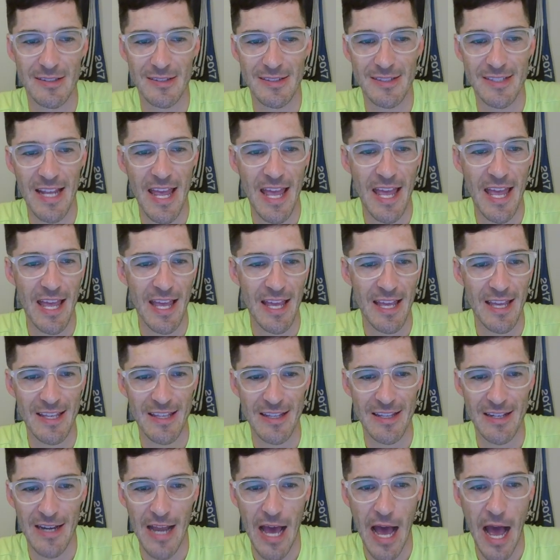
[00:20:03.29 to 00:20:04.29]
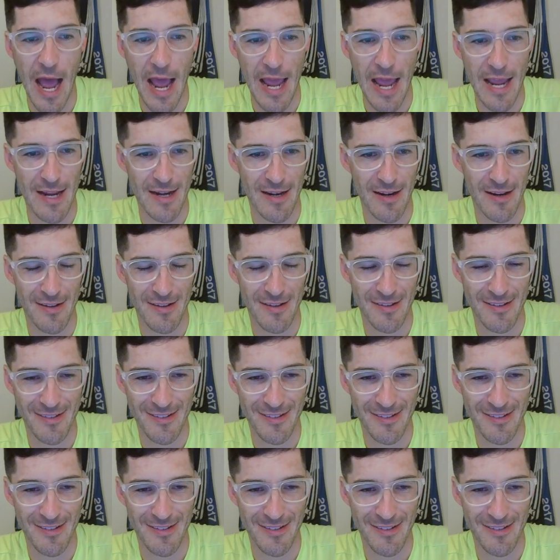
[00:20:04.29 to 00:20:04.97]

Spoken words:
day 9. I